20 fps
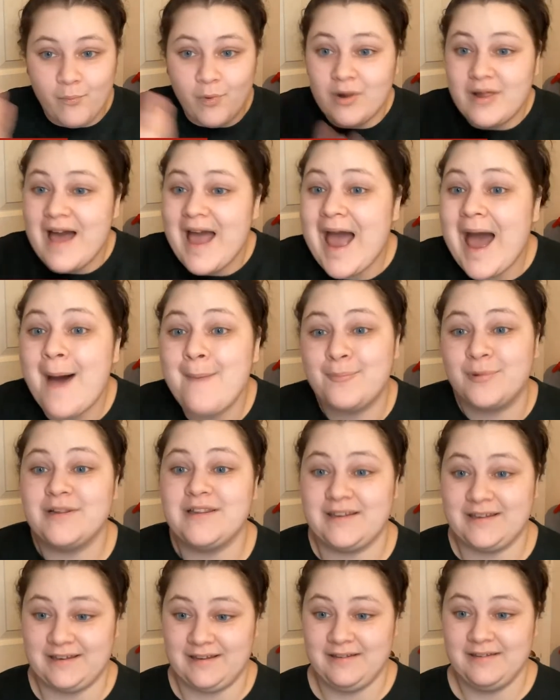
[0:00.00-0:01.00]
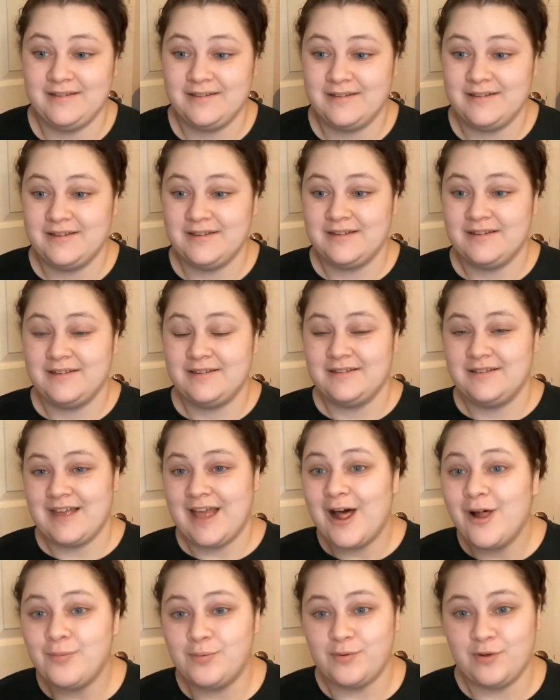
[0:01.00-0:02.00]
will happily
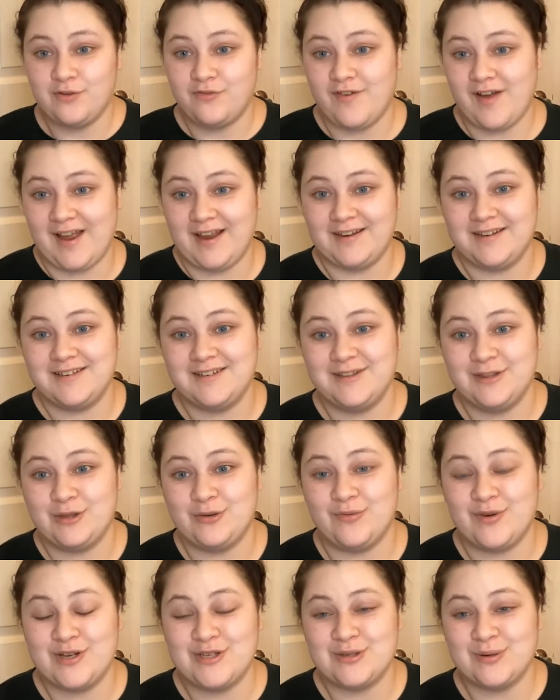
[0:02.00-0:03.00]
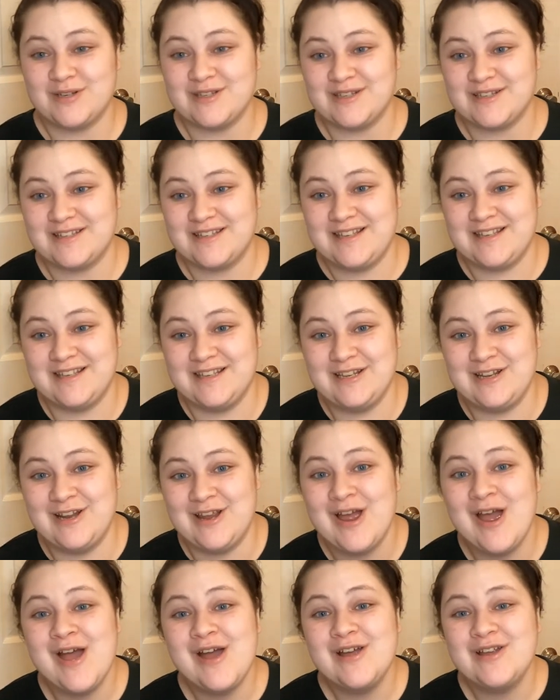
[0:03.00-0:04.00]
help you find the resources
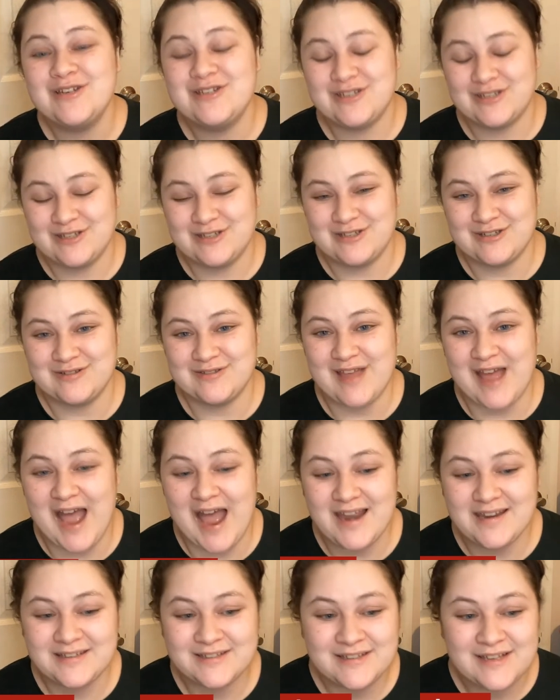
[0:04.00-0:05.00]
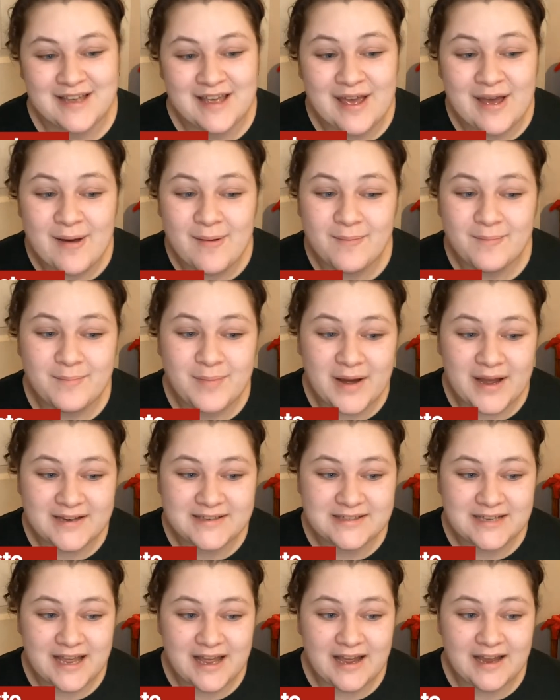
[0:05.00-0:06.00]
to do that.
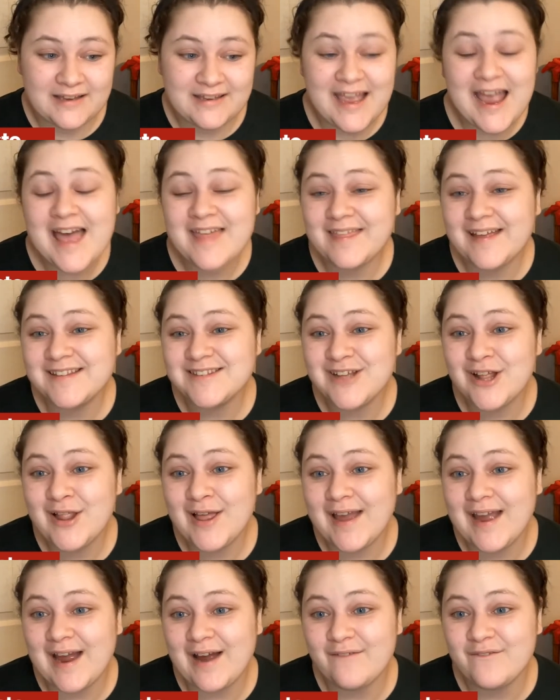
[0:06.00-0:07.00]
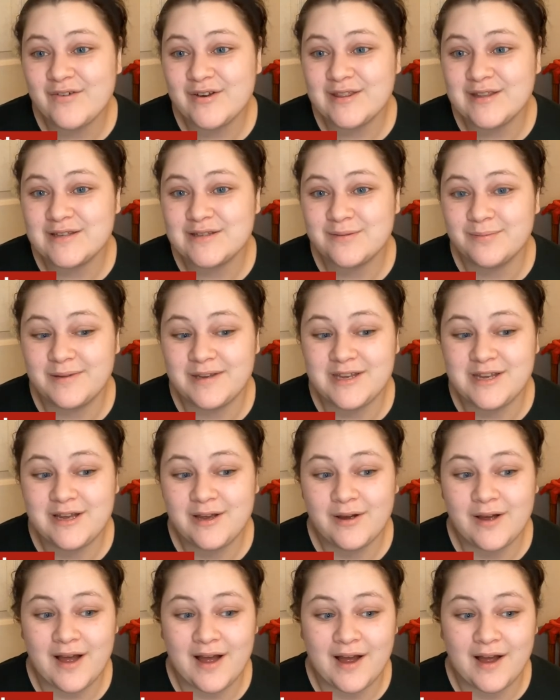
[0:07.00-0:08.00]
But yeah, that's all I have for this
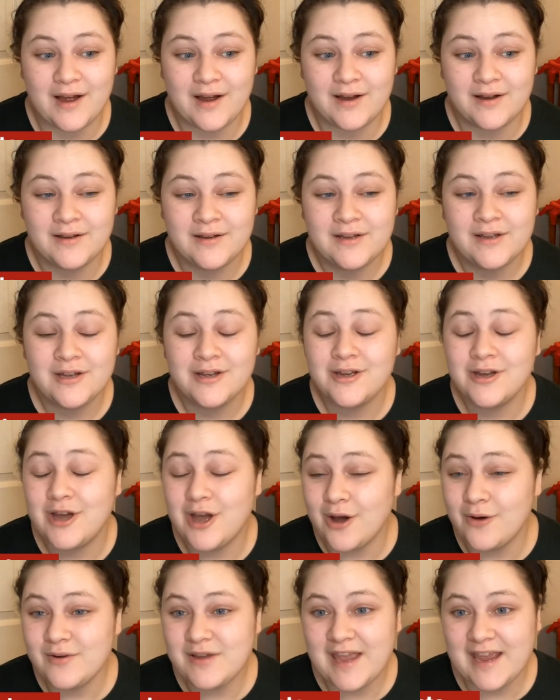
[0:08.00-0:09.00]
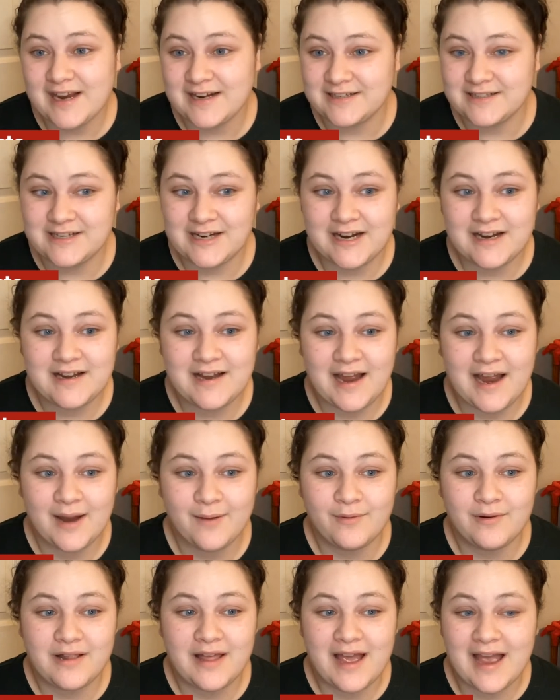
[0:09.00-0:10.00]
week. Go Canada.
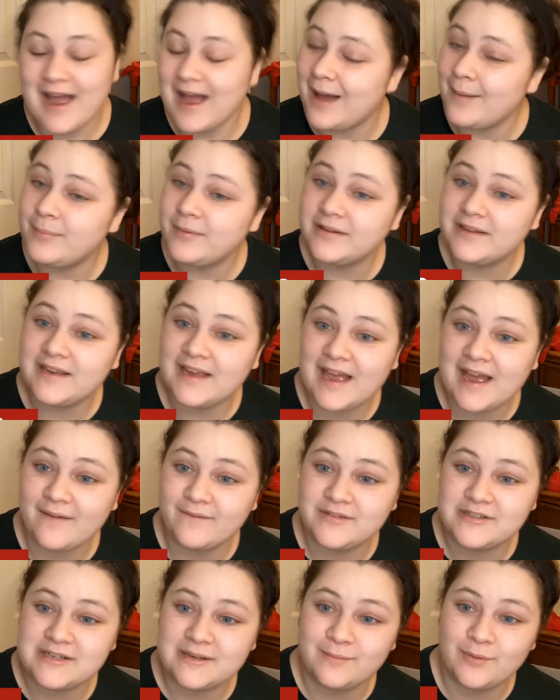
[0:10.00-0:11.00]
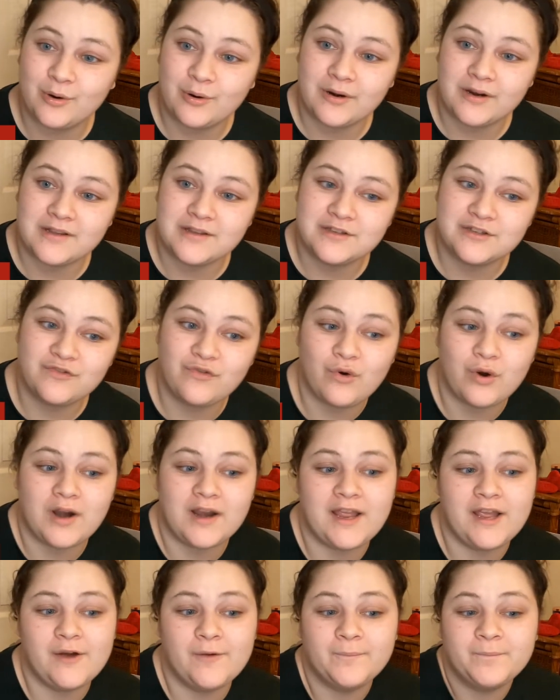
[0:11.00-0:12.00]
I will happily have Tim Hortons for
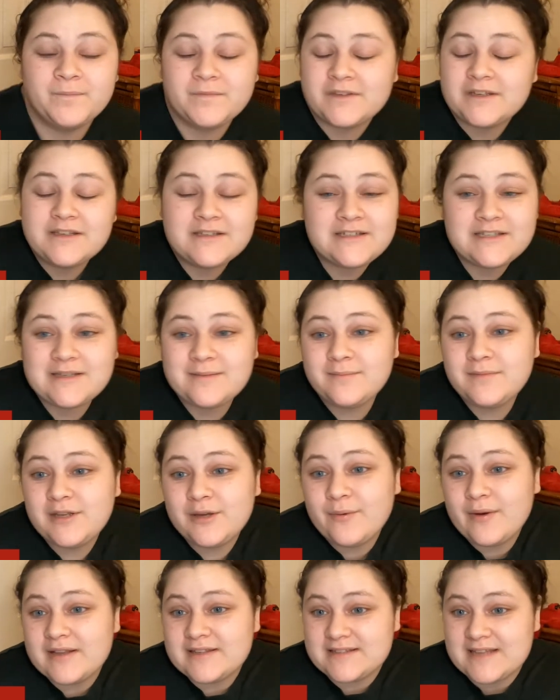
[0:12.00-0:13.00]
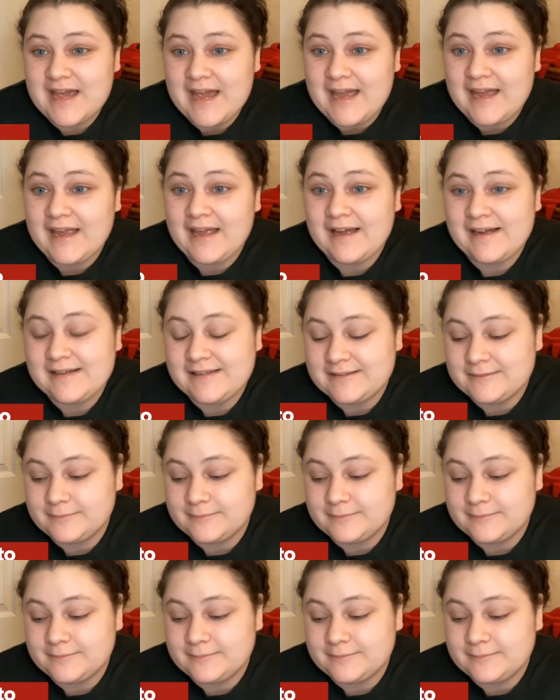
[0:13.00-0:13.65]
you. Team USA,